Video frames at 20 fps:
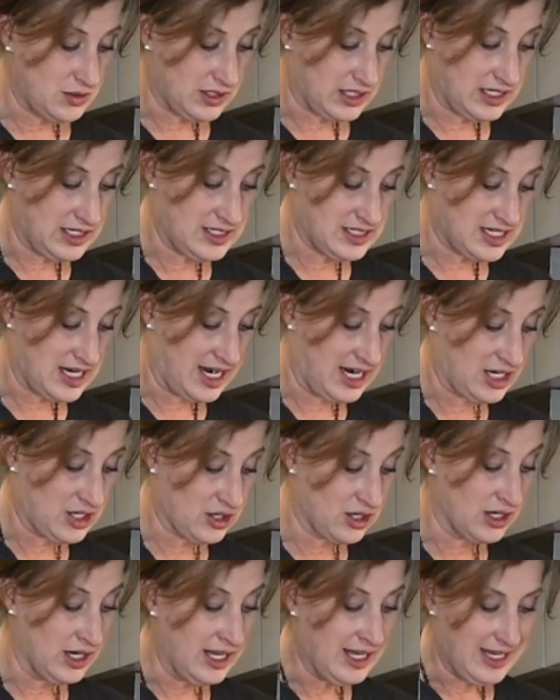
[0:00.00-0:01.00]
a
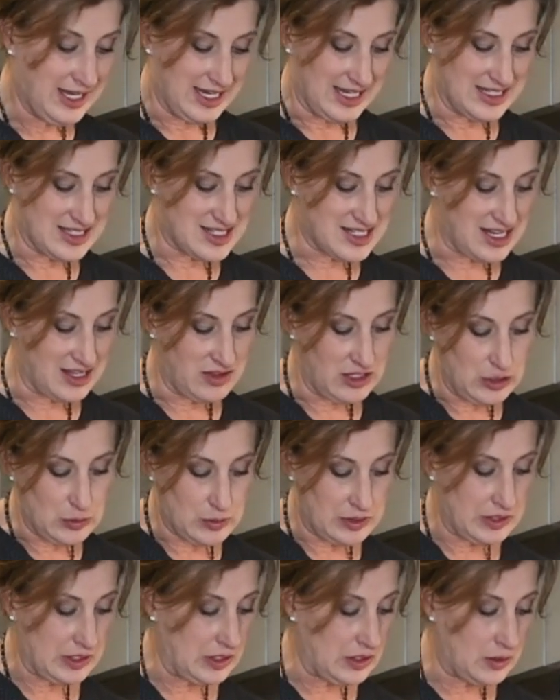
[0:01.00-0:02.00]
container, and say that
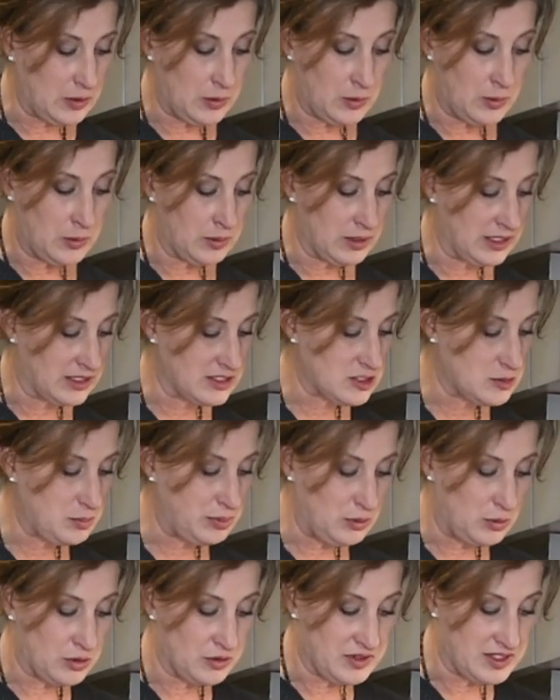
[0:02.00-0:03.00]
you're going to go
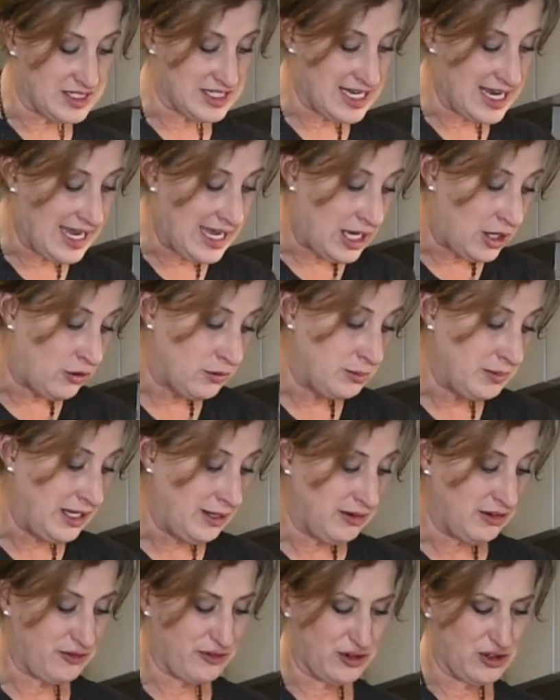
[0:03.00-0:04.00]
explore the town
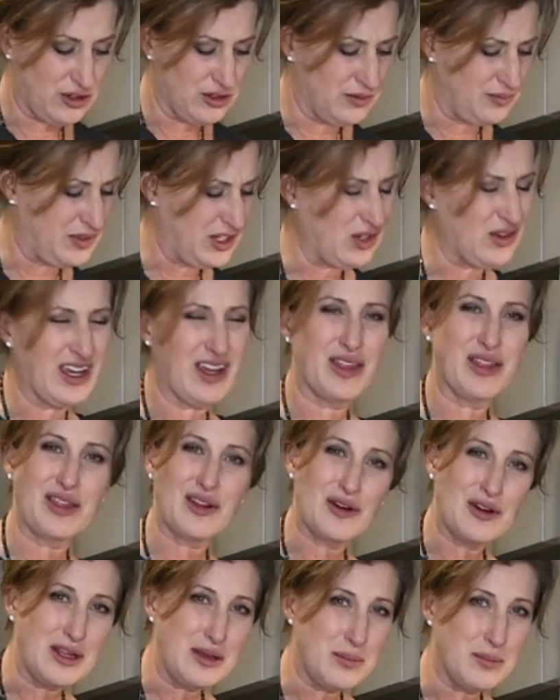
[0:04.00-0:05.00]
maybe for, like
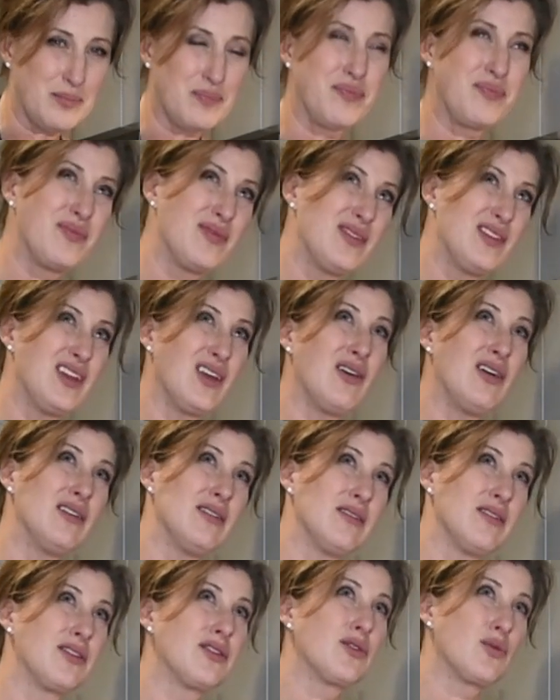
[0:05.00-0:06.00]

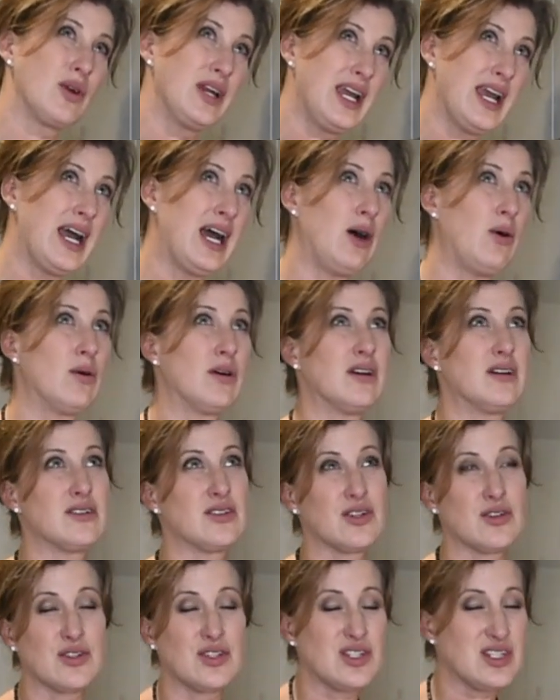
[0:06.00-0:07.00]
3
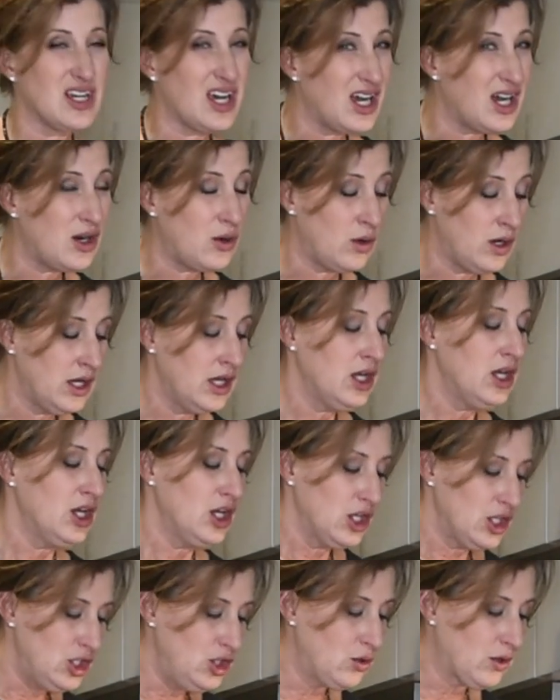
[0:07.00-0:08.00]
hours or so.
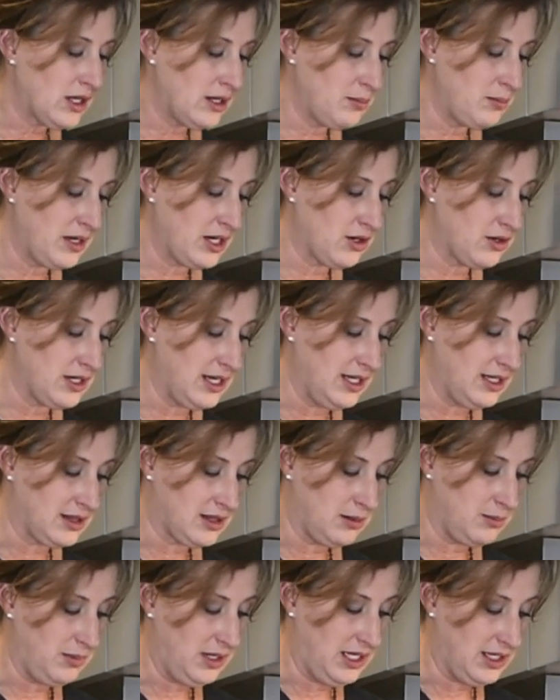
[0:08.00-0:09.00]
You can marinate
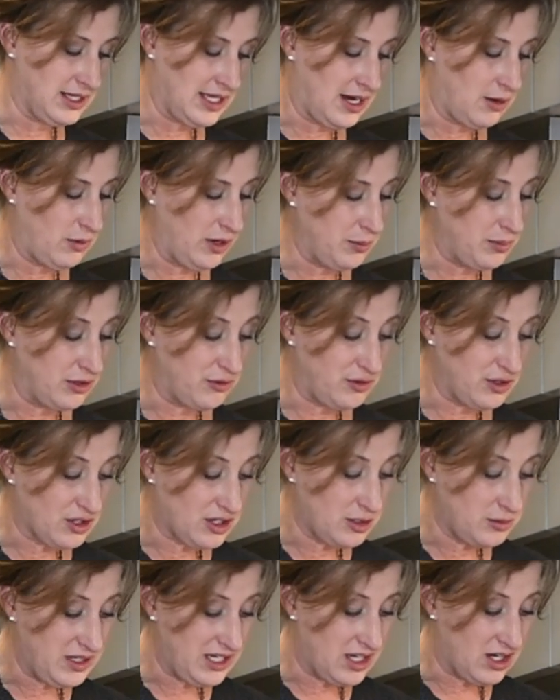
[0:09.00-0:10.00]
the meat that way. But if you're
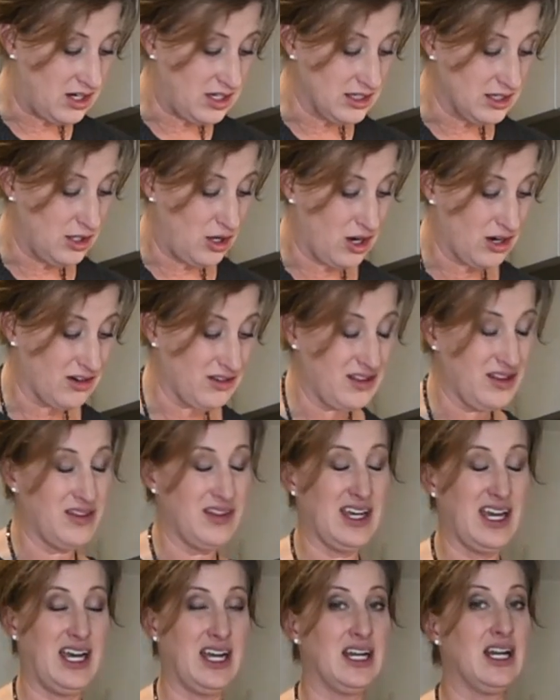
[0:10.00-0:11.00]
going to be gone longer than
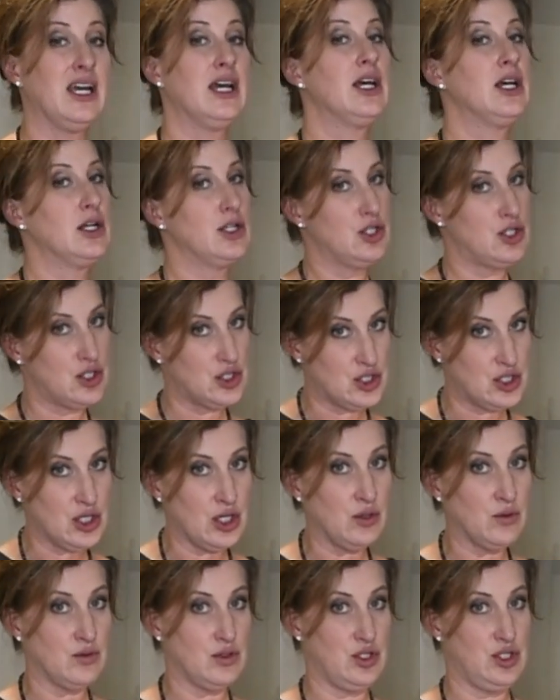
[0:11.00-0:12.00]
that,
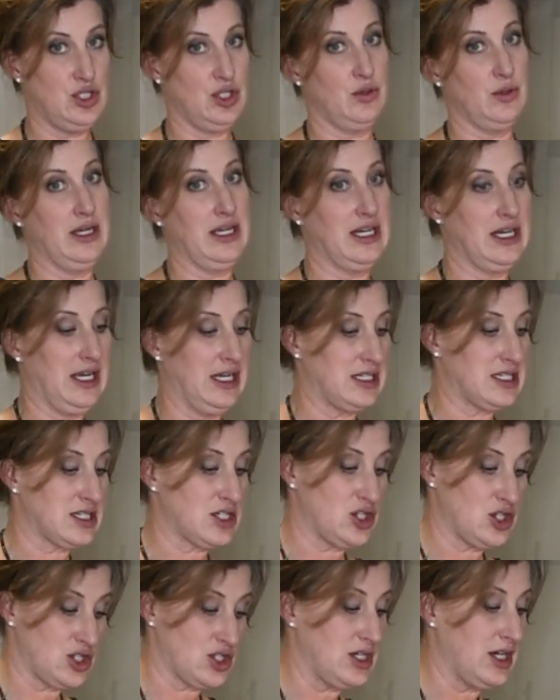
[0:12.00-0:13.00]
don't do it. It's
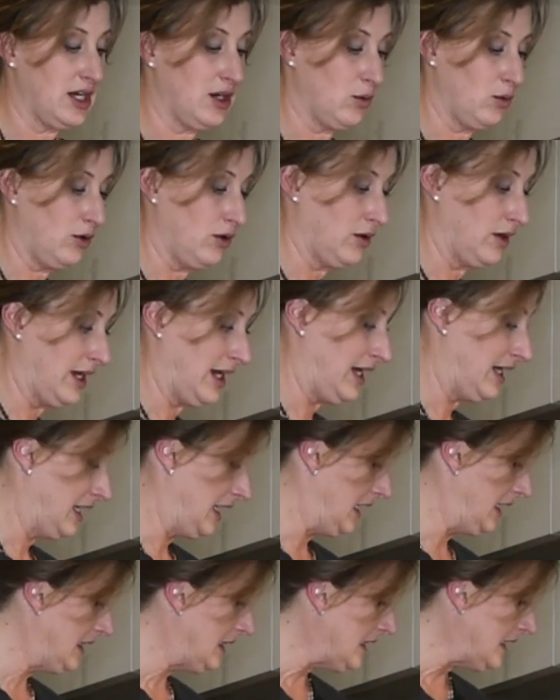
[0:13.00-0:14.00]
just, it will get
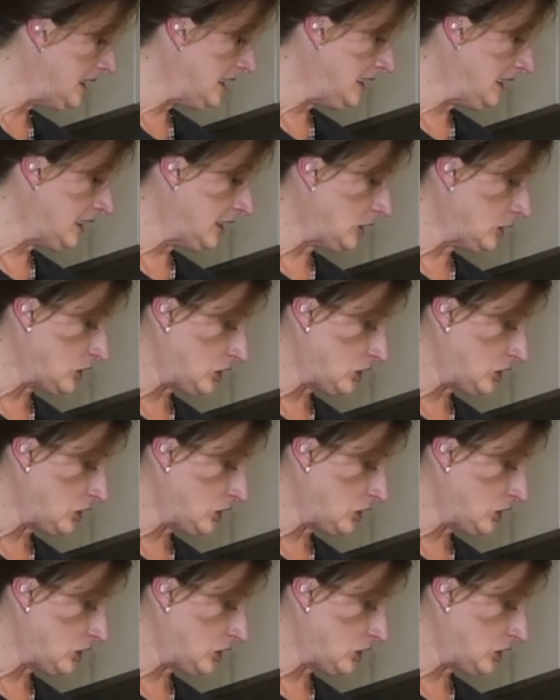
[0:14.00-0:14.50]
a little